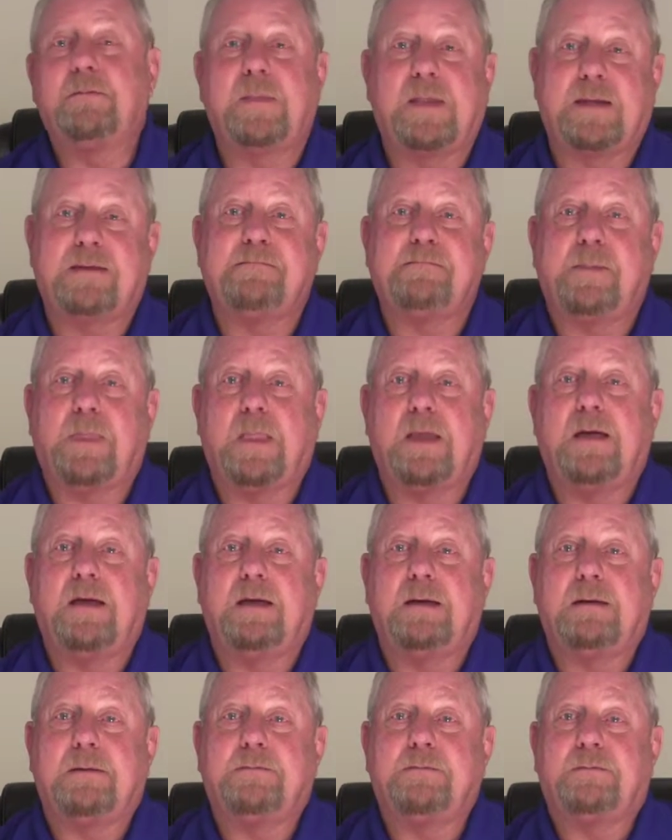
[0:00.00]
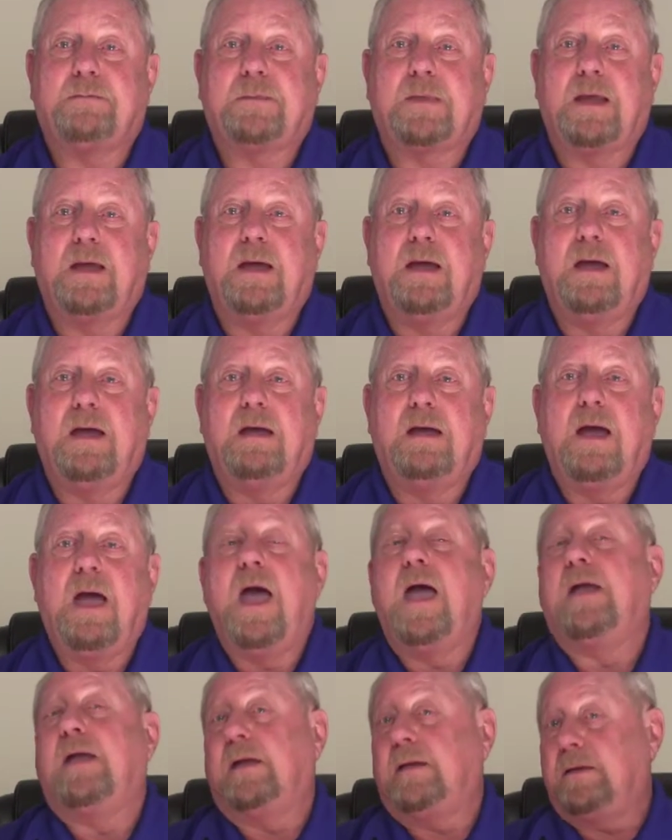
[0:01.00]
if you'd never been
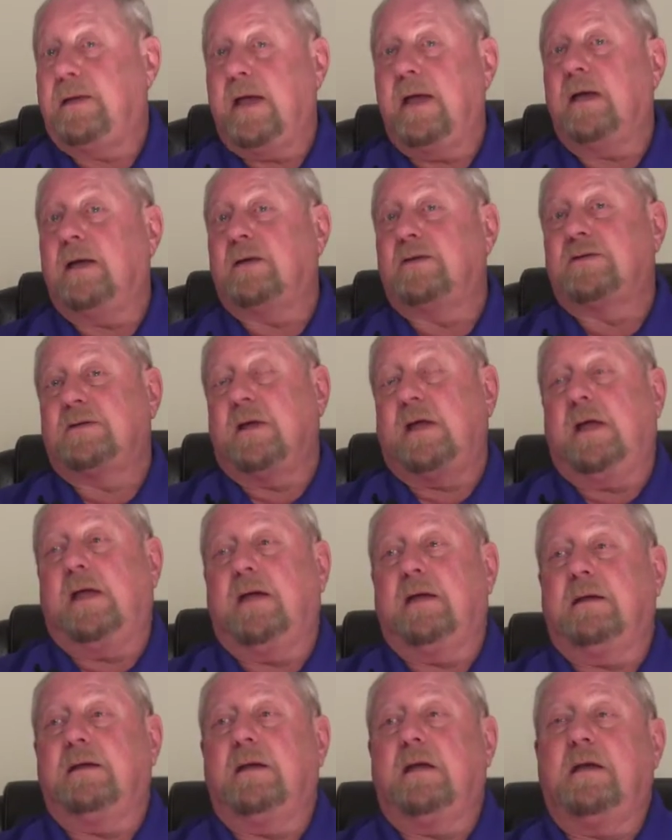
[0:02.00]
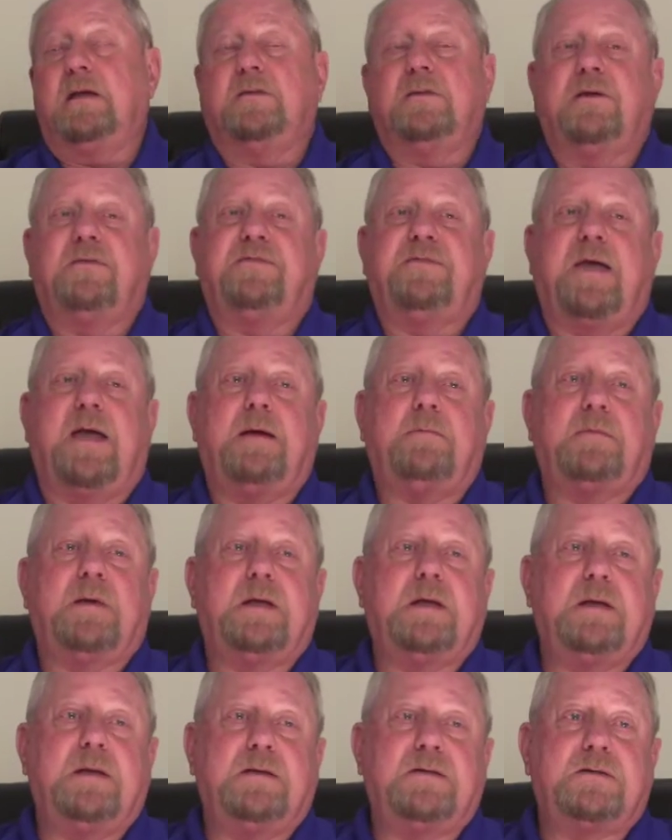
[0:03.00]
away. Yes, and their
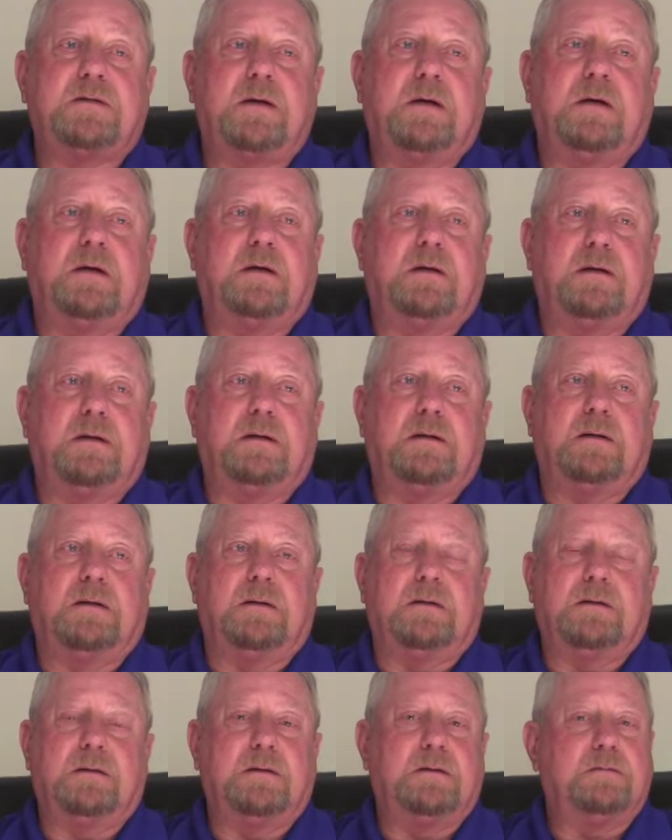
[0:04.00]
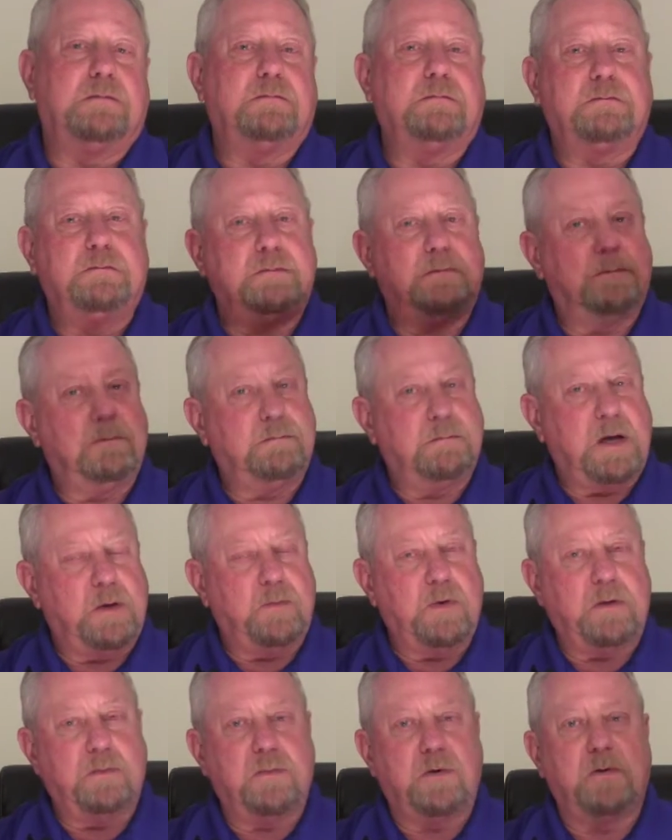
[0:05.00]
families, my
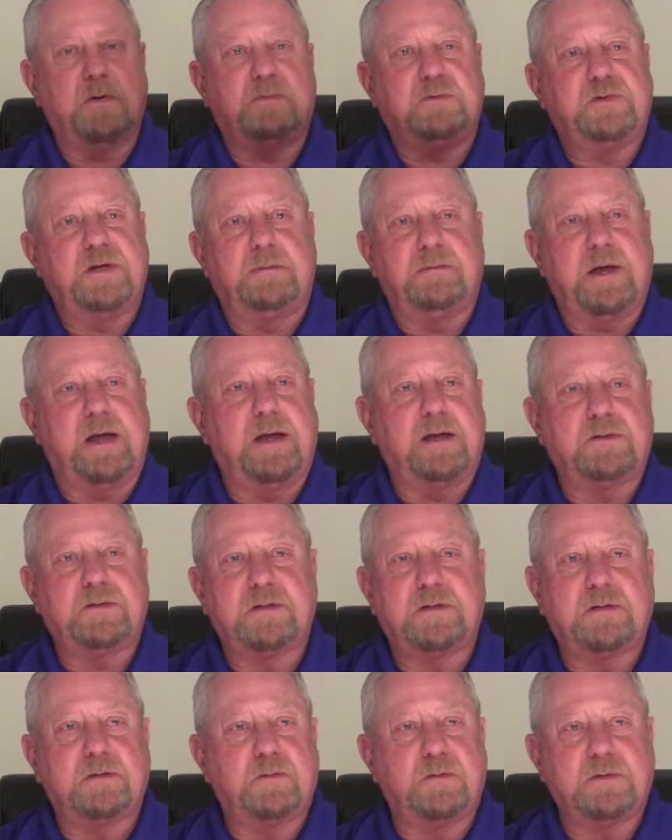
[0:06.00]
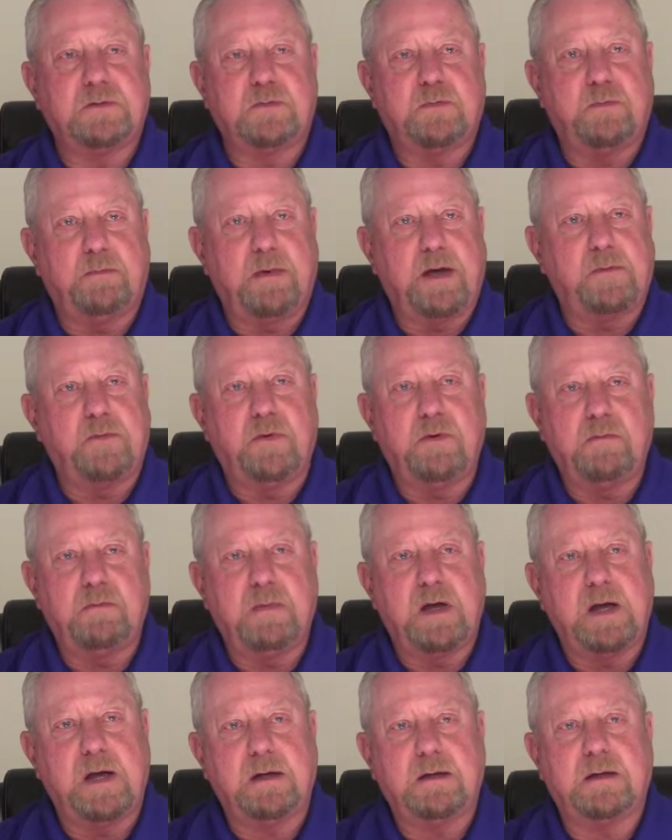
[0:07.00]
roommate Jim Hansen was my
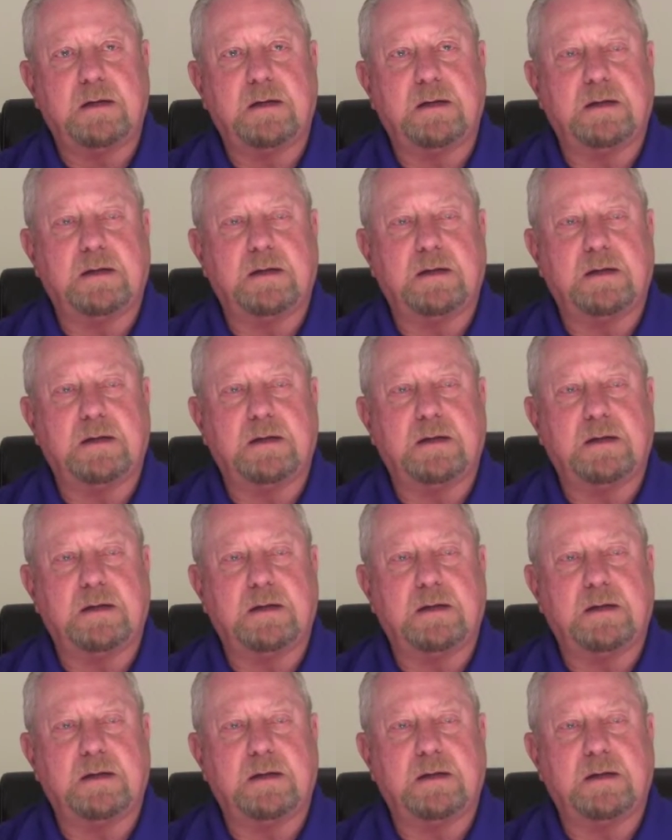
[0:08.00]
roommate.